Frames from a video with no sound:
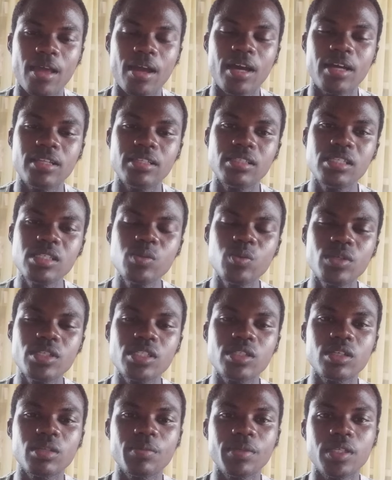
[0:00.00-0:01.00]
and this one
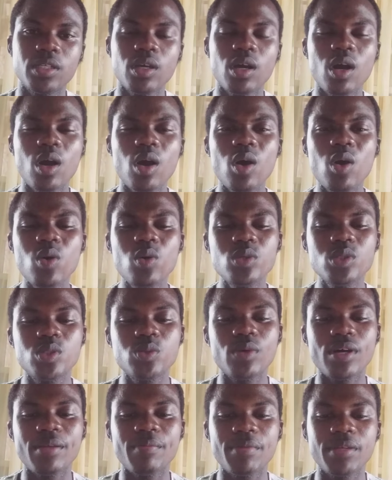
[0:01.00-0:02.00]
is going to be how
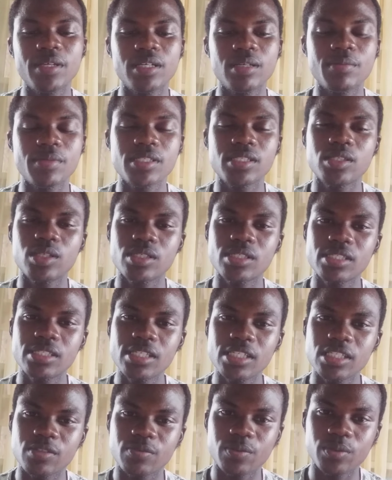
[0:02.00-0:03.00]
do I become a
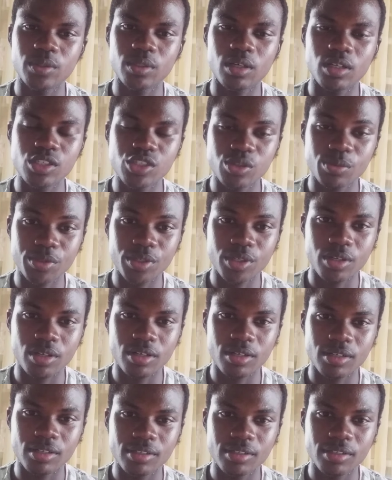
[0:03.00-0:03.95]
successful entrepreneur.